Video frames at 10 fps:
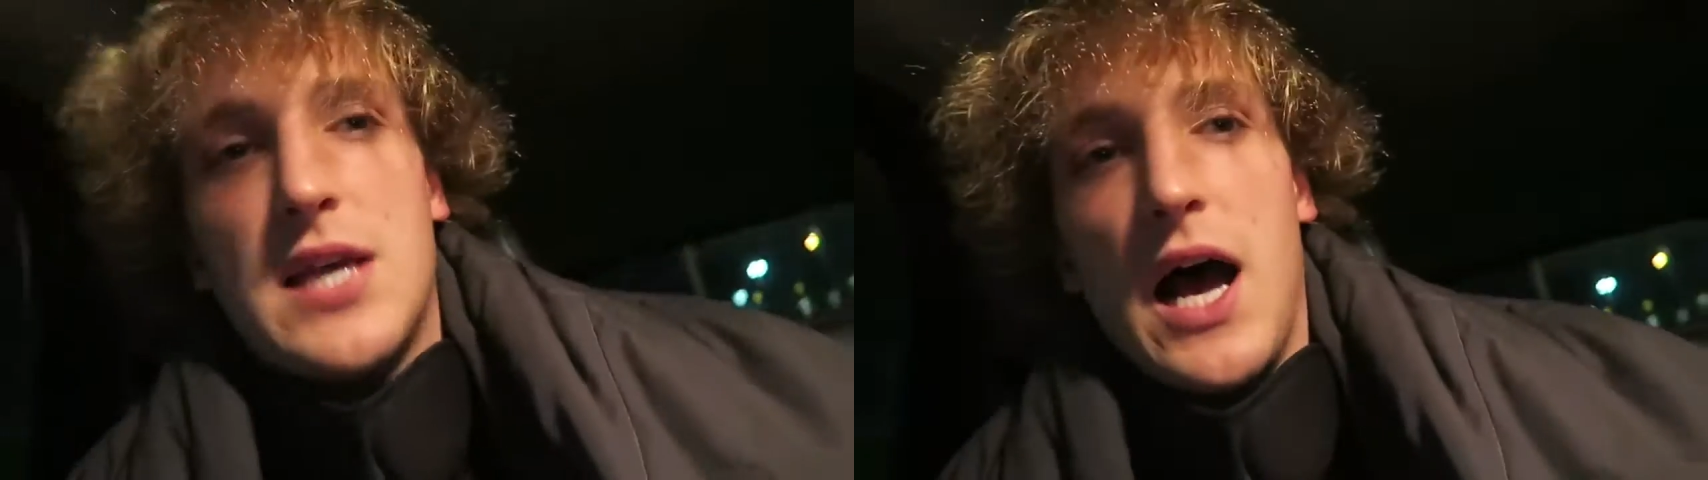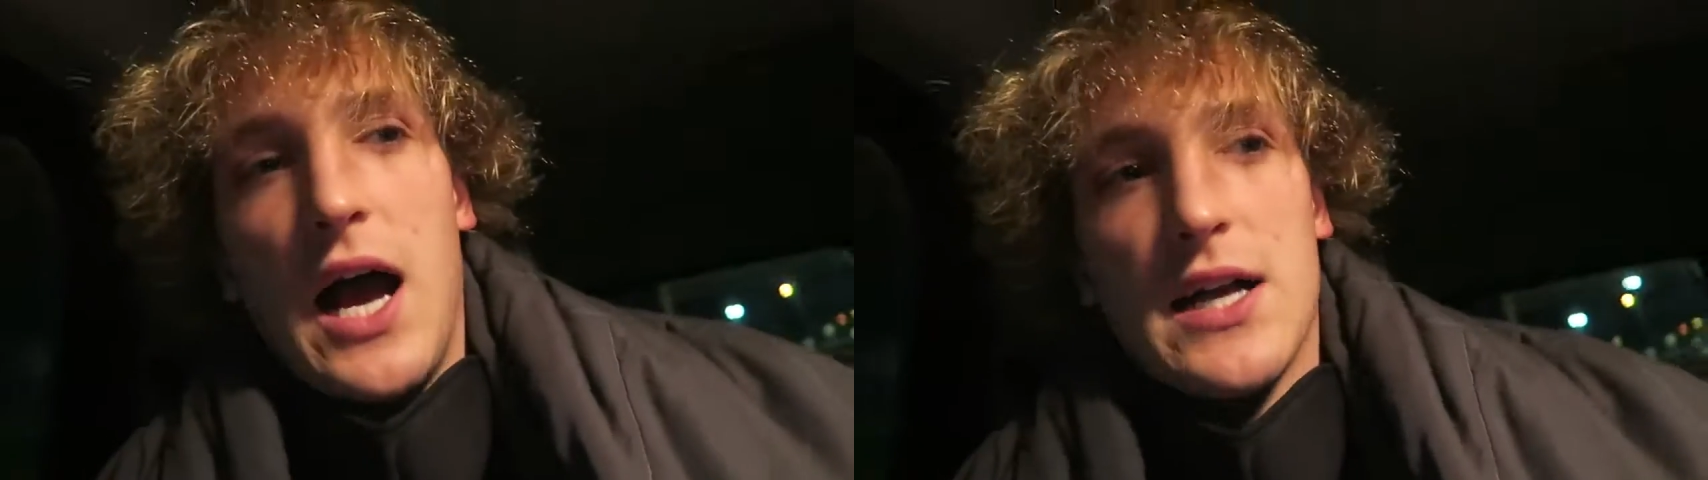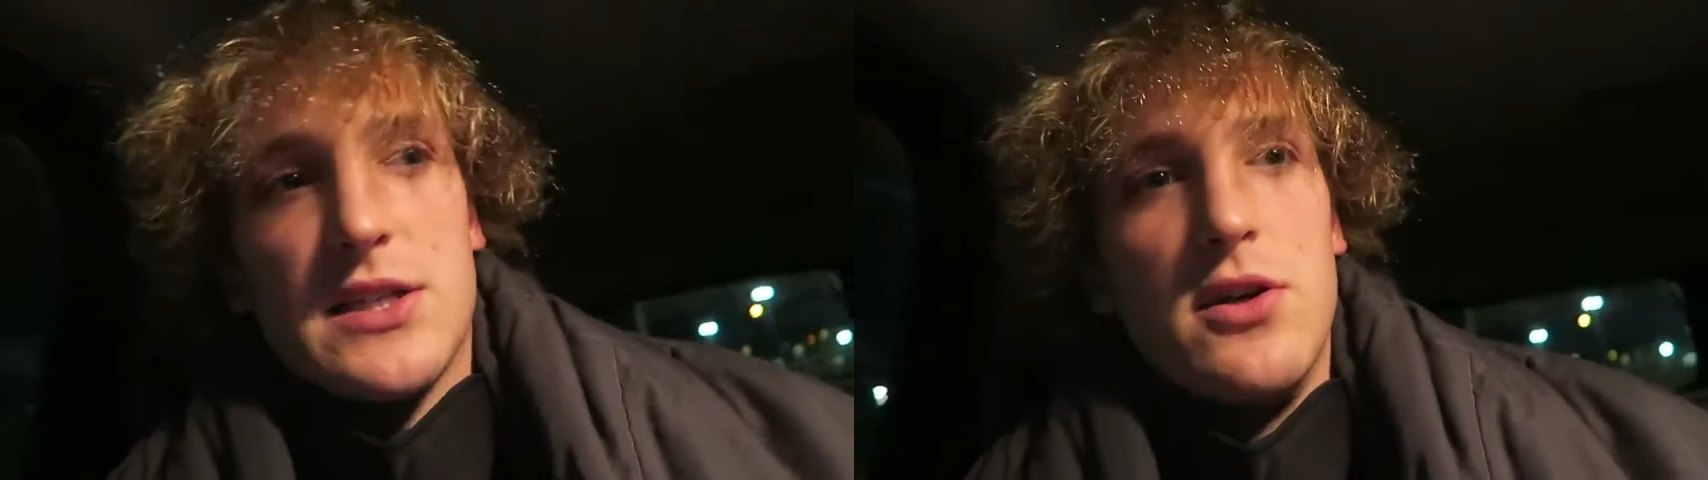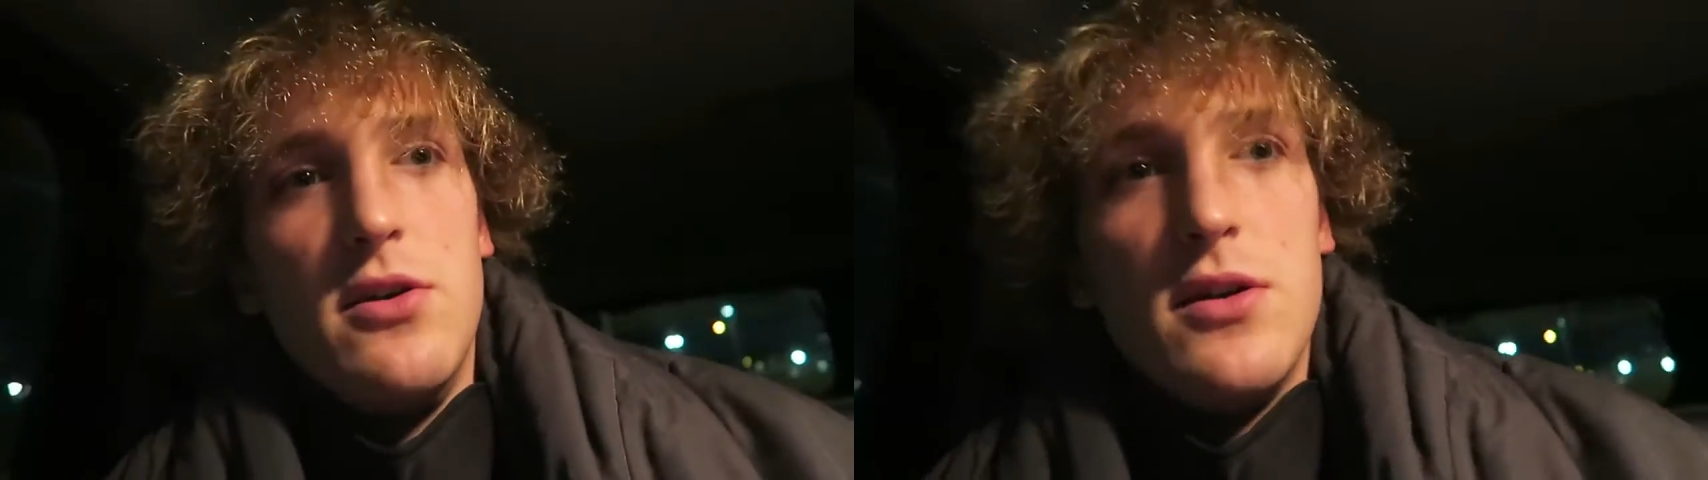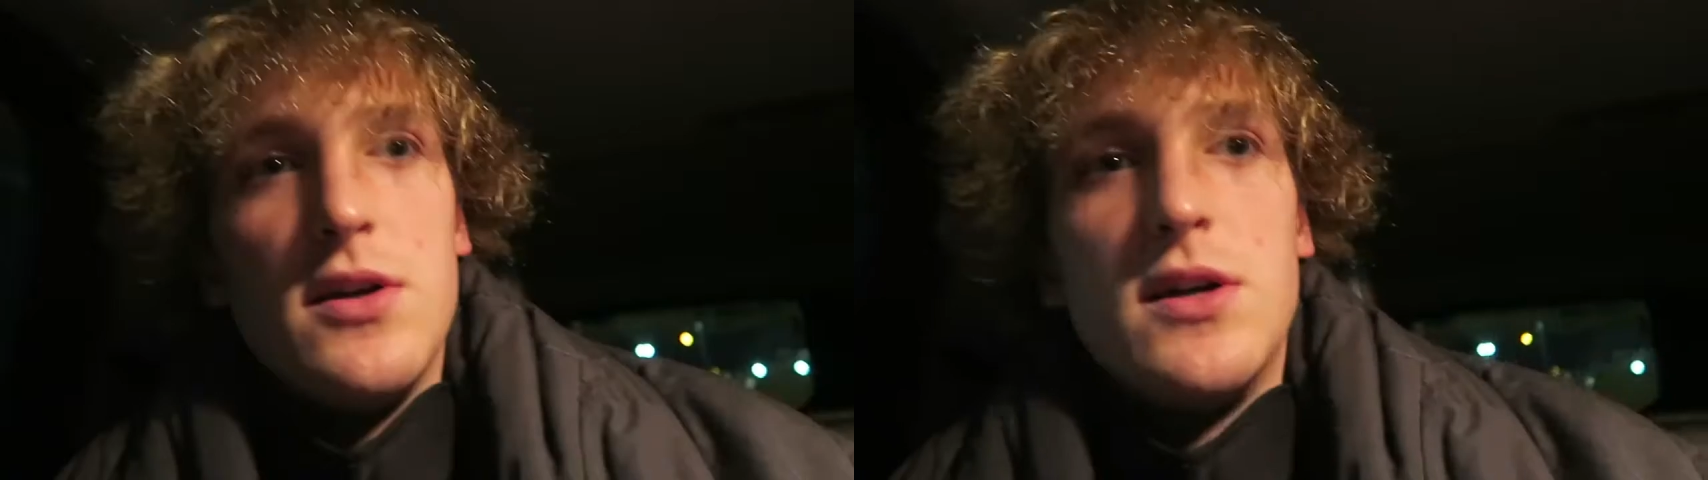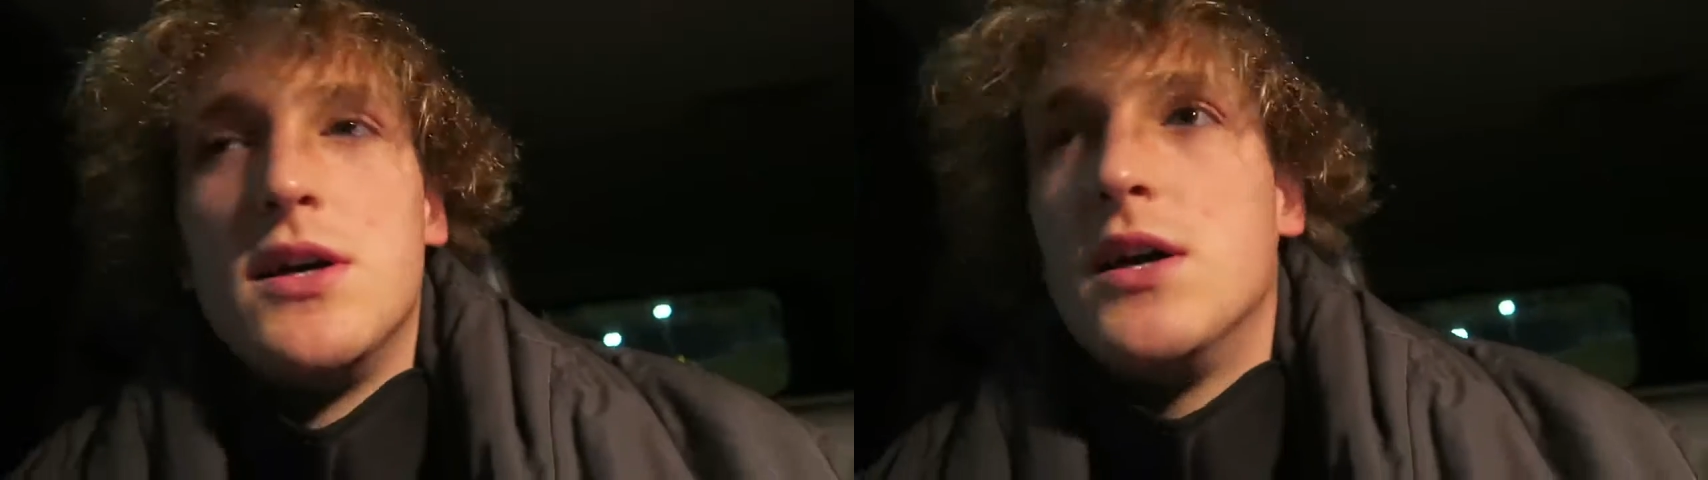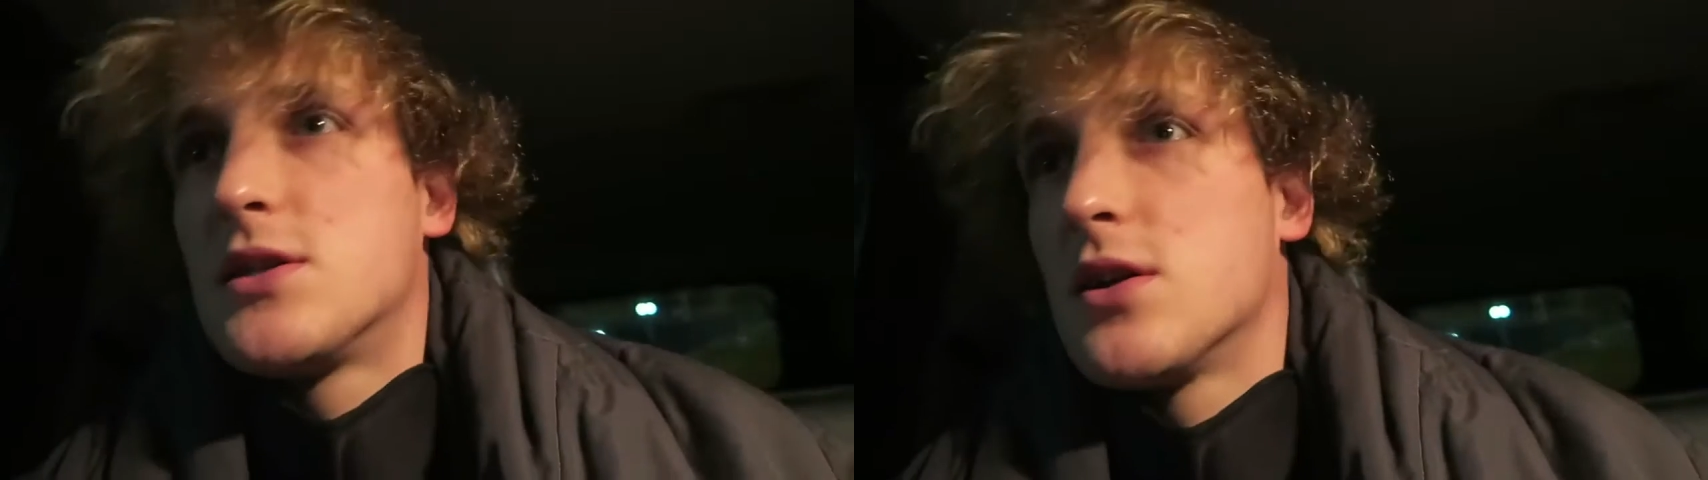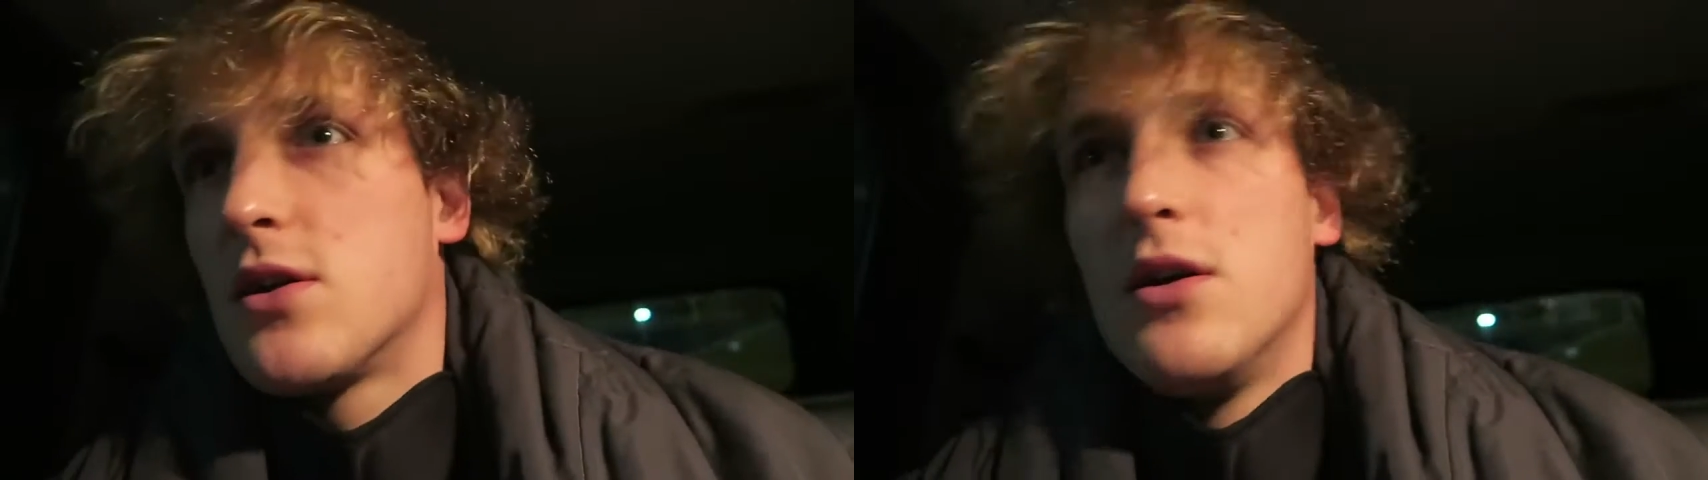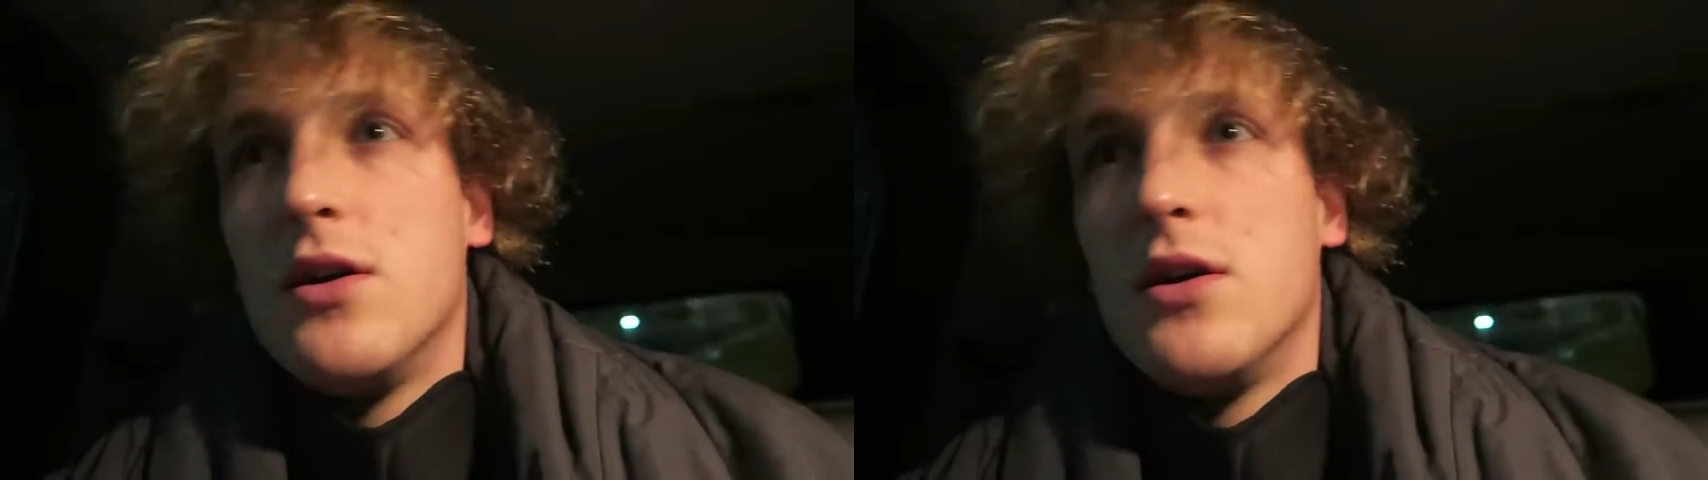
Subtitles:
socks, dude. It's a